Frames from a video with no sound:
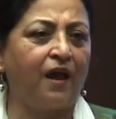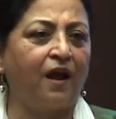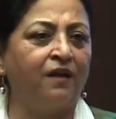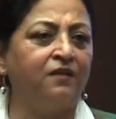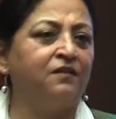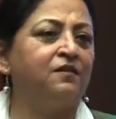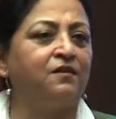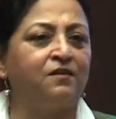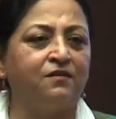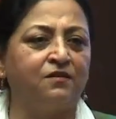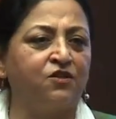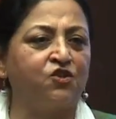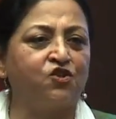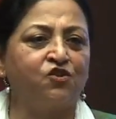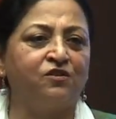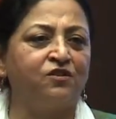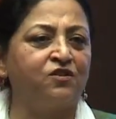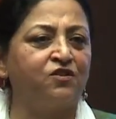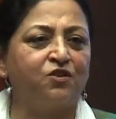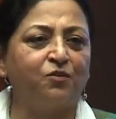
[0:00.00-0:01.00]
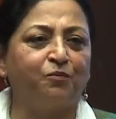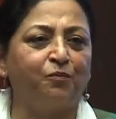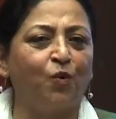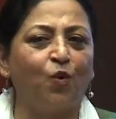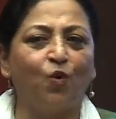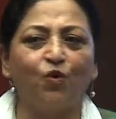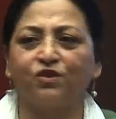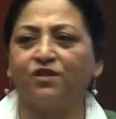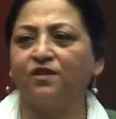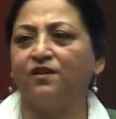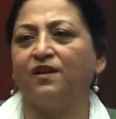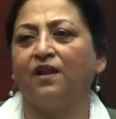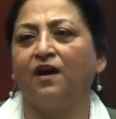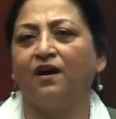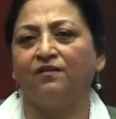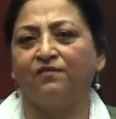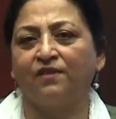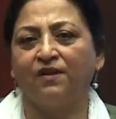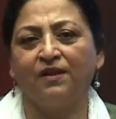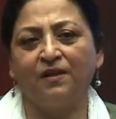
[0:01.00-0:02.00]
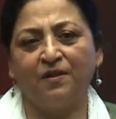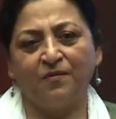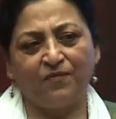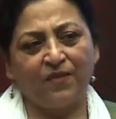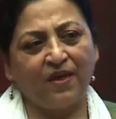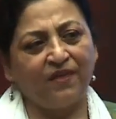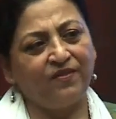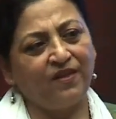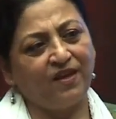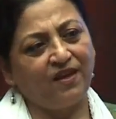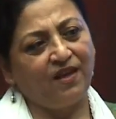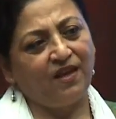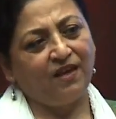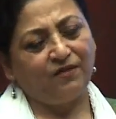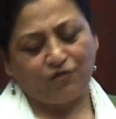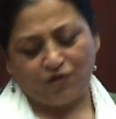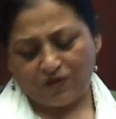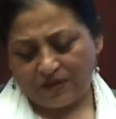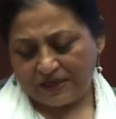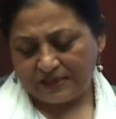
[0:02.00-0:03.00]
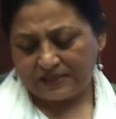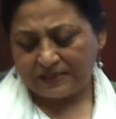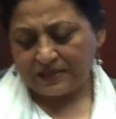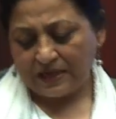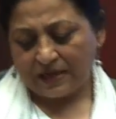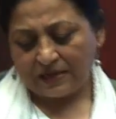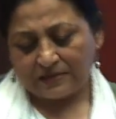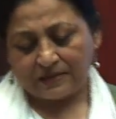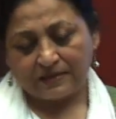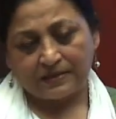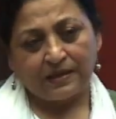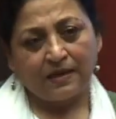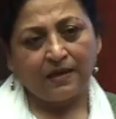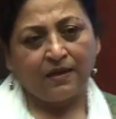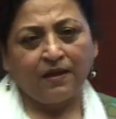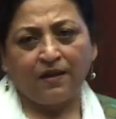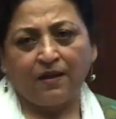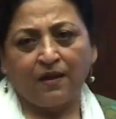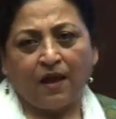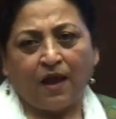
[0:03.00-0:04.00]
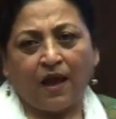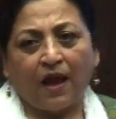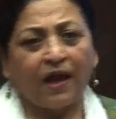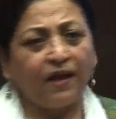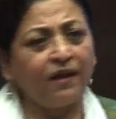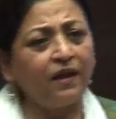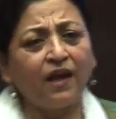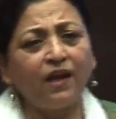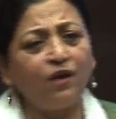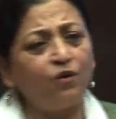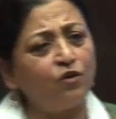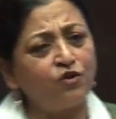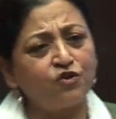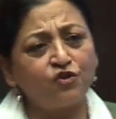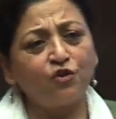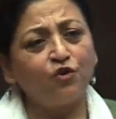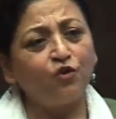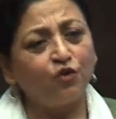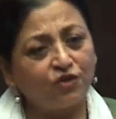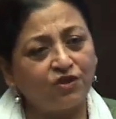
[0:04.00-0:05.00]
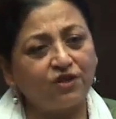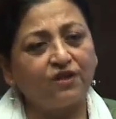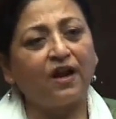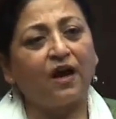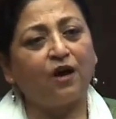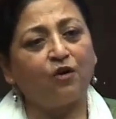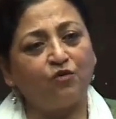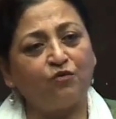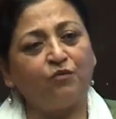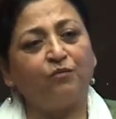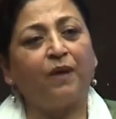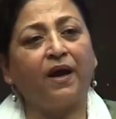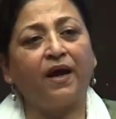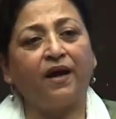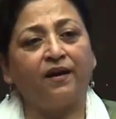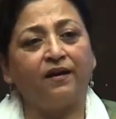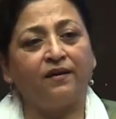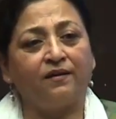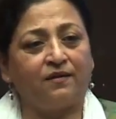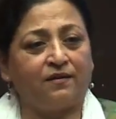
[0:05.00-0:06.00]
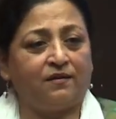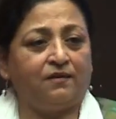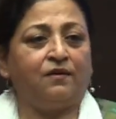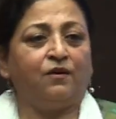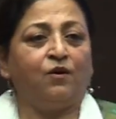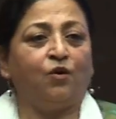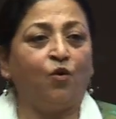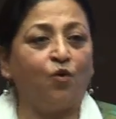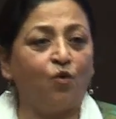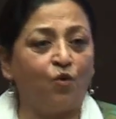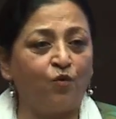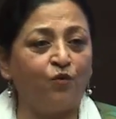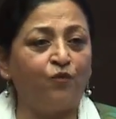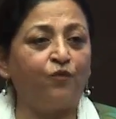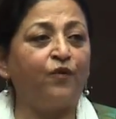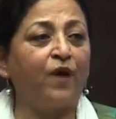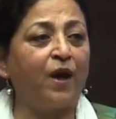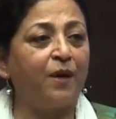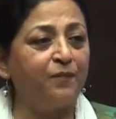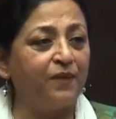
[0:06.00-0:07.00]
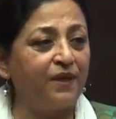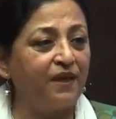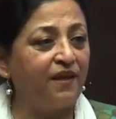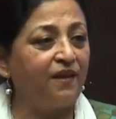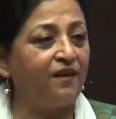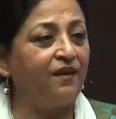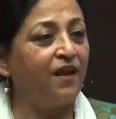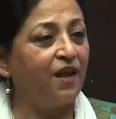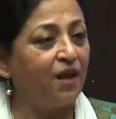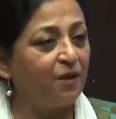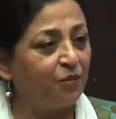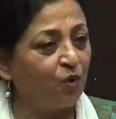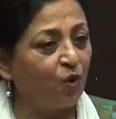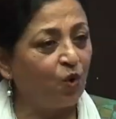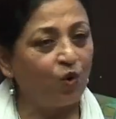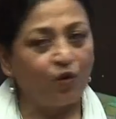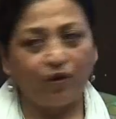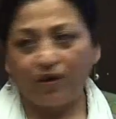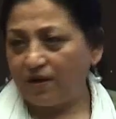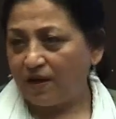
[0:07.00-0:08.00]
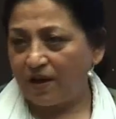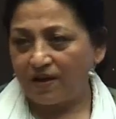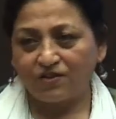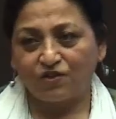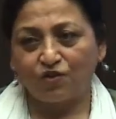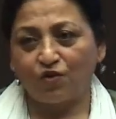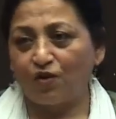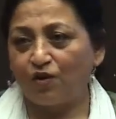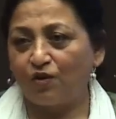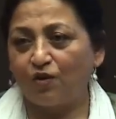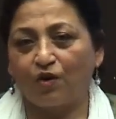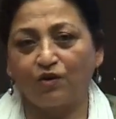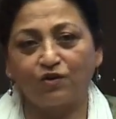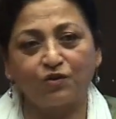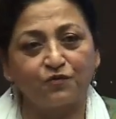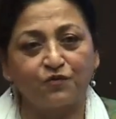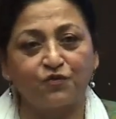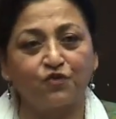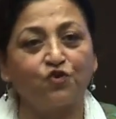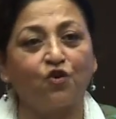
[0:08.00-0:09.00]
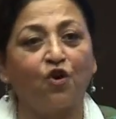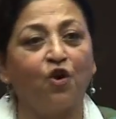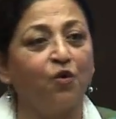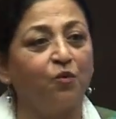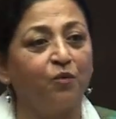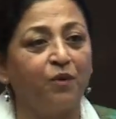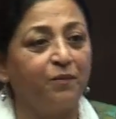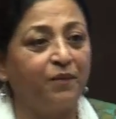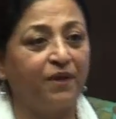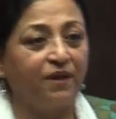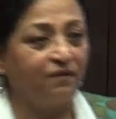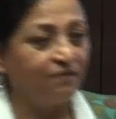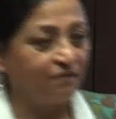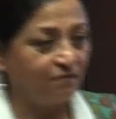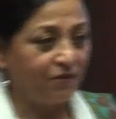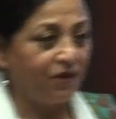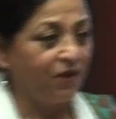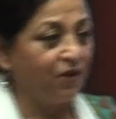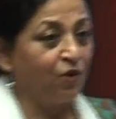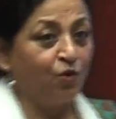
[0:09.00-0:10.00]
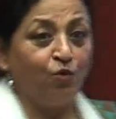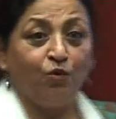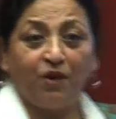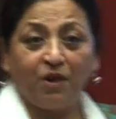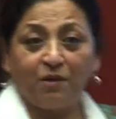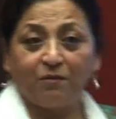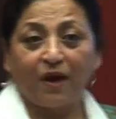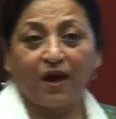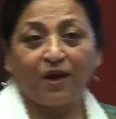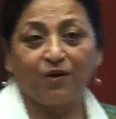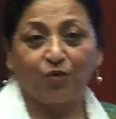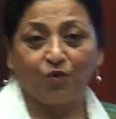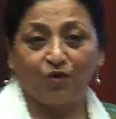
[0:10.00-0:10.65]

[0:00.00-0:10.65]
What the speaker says: unconditional support and love than they gave to their sons. And I also looked around my own family neighborhood, and I saw a lot of strong women, including my